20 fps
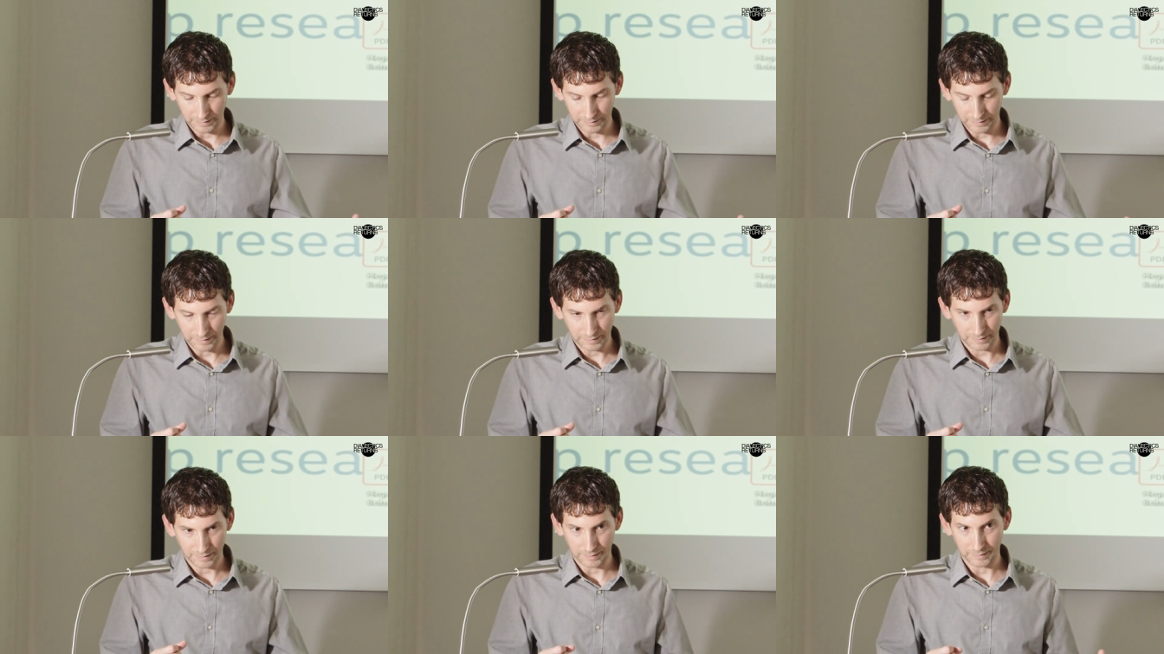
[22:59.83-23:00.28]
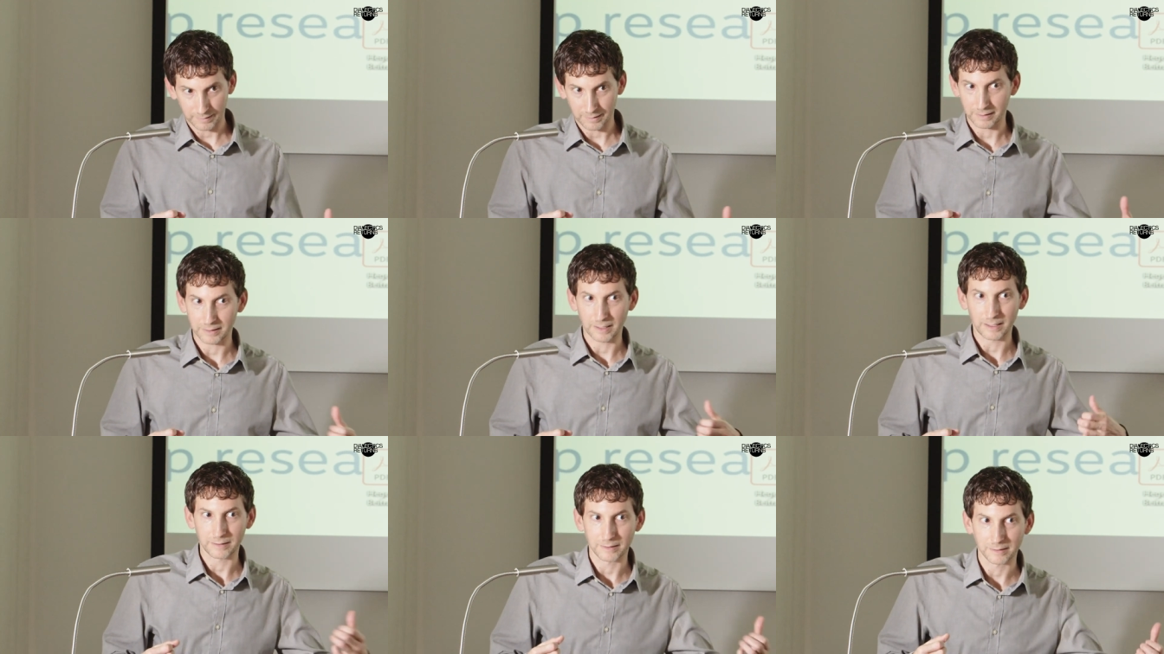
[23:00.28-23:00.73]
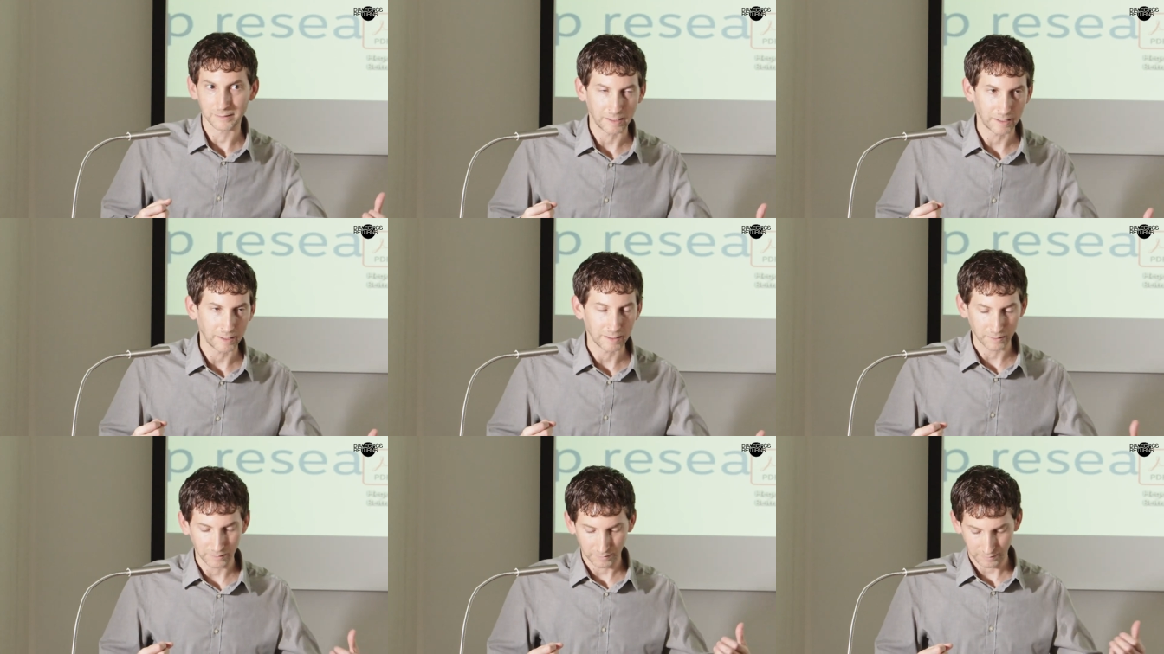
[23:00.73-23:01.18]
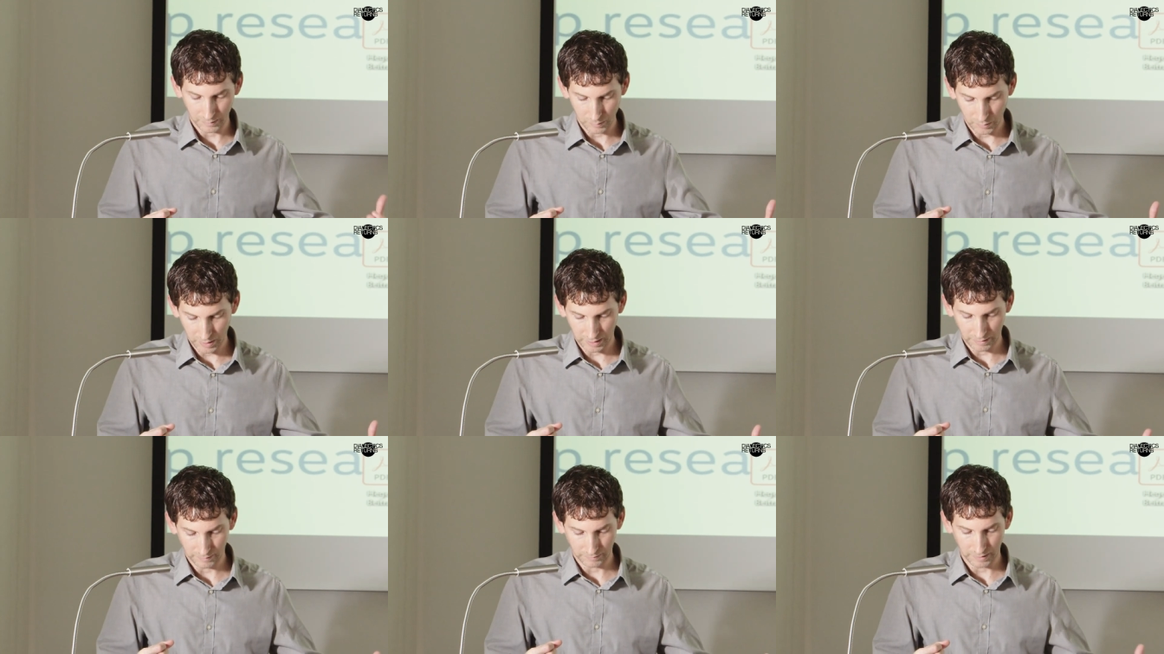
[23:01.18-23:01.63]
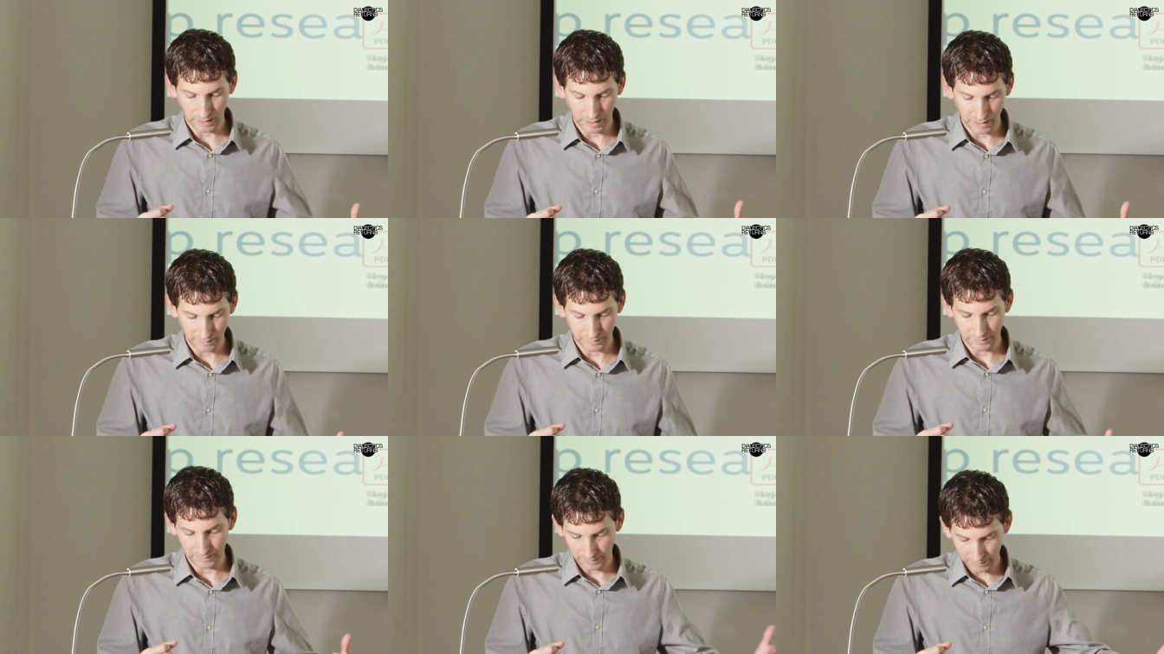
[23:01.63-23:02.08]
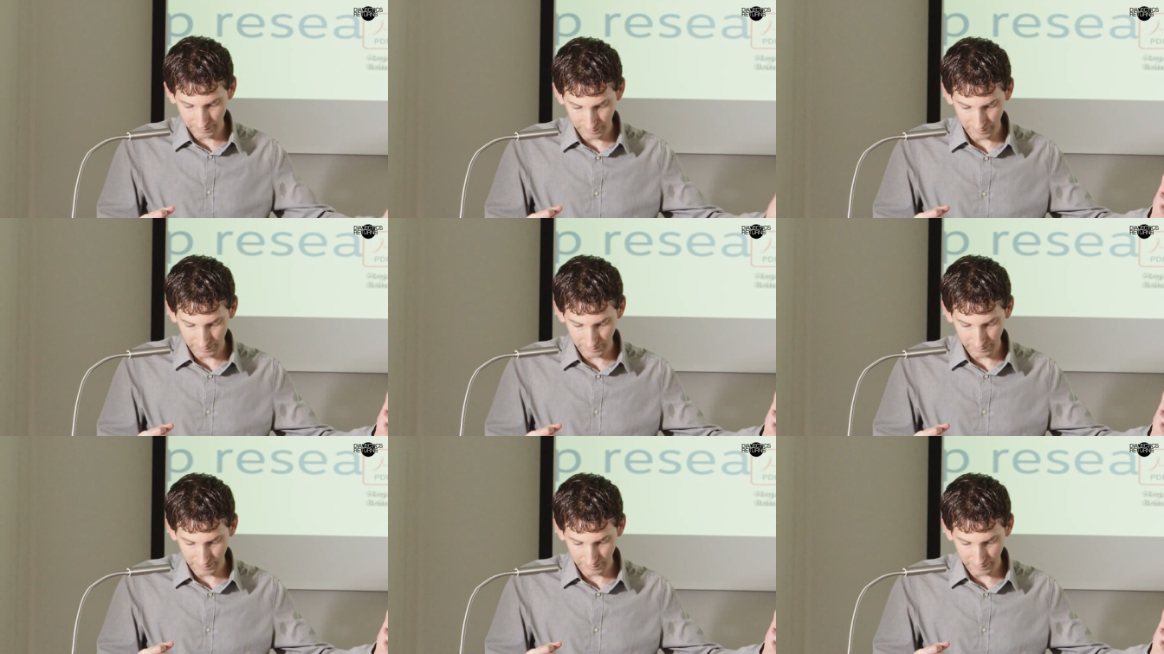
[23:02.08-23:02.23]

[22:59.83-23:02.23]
existence and yet desires some kind of God. This